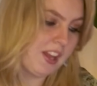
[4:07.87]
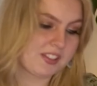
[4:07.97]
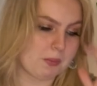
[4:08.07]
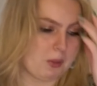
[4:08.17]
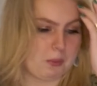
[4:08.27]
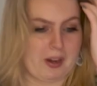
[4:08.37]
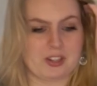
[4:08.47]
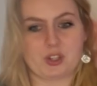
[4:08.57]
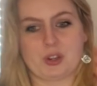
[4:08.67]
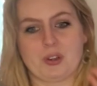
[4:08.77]
Similar way
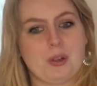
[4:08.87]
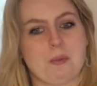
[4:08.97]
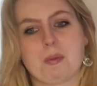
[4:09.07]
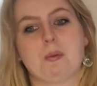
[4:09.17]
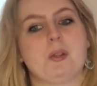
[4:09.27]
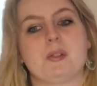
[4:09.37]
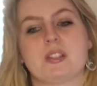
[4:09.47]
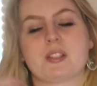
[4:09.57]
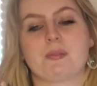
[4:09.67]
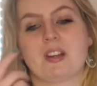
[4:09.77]
to people
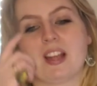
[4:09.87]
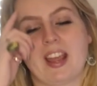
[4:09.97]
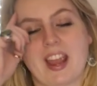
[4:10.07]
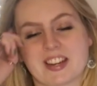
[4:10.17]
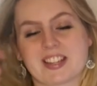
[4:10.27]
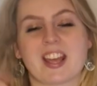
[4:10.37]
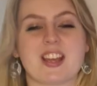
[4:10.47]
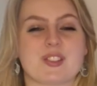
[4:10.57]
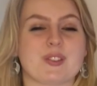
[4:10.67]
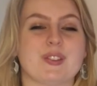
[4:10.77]
using something like
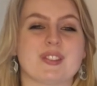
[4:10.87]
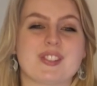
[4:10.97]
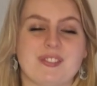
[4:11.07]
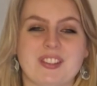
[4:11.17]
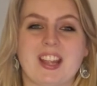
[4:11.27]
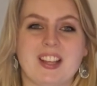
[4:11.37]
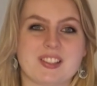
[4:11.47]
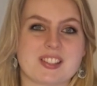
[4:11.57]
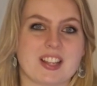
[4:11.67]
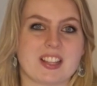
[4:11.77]
hectares or something
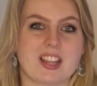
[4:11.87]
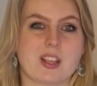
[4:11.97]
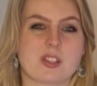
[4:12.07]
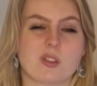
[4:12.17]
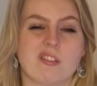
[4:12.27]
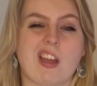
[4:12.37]
else like that, sort of